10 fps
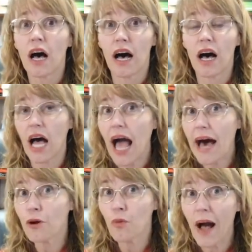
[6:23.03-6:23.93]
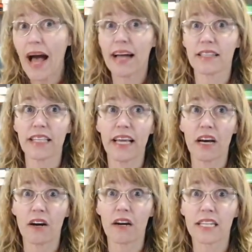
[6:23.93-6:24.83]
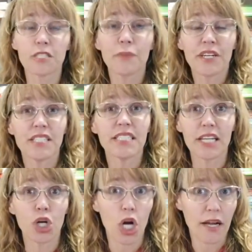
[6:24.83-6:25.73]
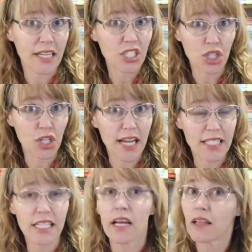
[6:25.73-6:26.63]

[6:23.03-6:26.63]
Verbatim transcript: uh, out of whack. They are experiencing chronic stress.